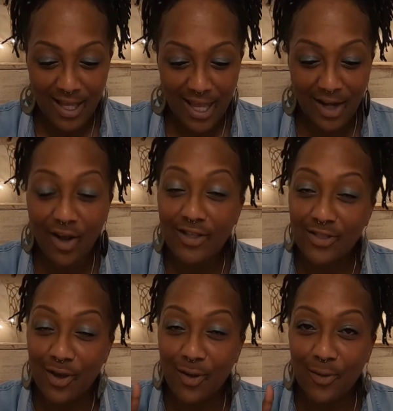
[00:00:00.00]
And
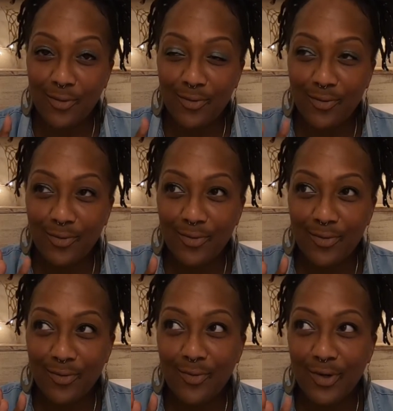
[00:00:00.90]
also,
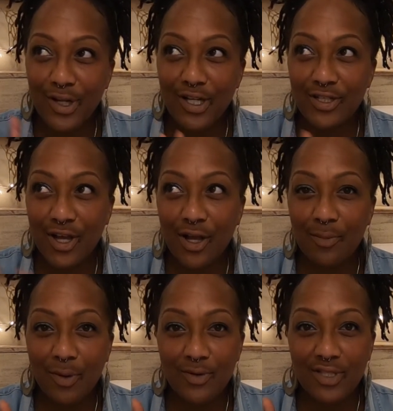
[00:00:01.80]
we're going to talk
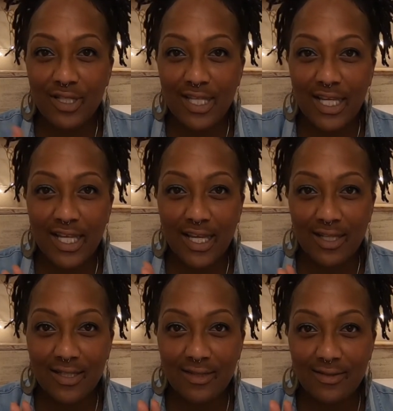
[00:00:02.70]
about deleting
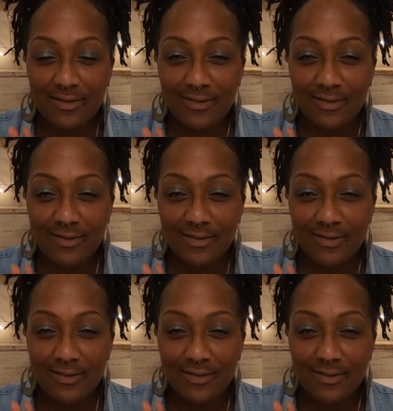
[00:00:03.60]
and